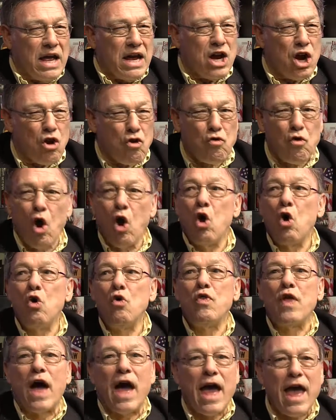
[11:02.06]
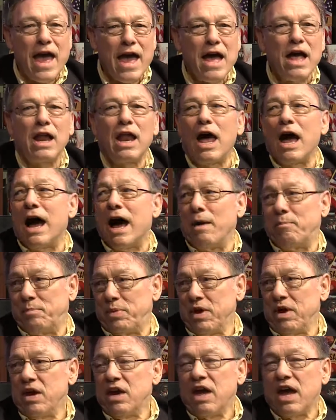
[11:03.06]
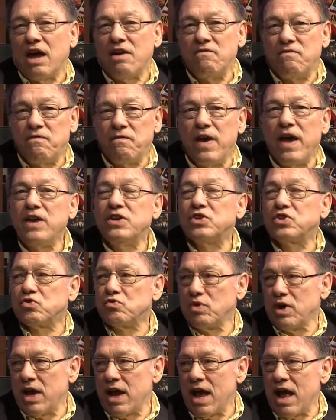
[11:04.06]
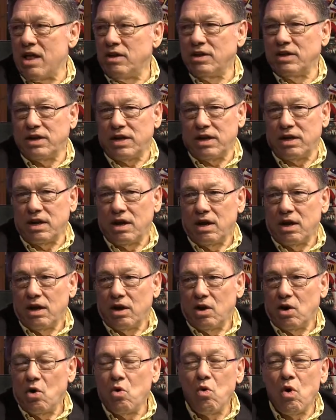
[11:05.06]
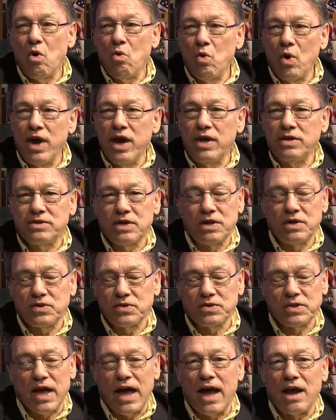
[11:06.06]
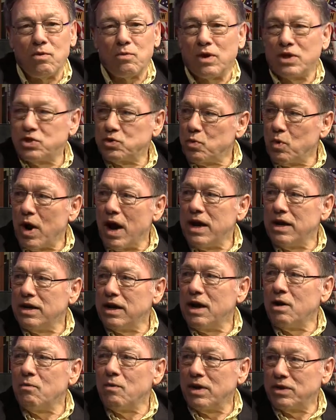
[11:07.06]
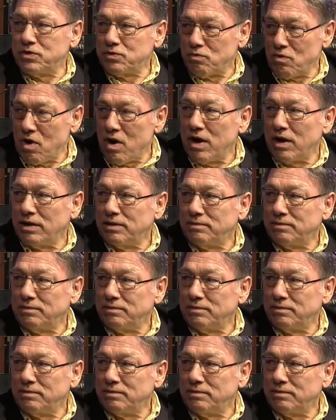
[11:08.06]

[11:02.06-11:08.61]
grow the hell up and face reality. Who are we to decide what's right and what's wrong?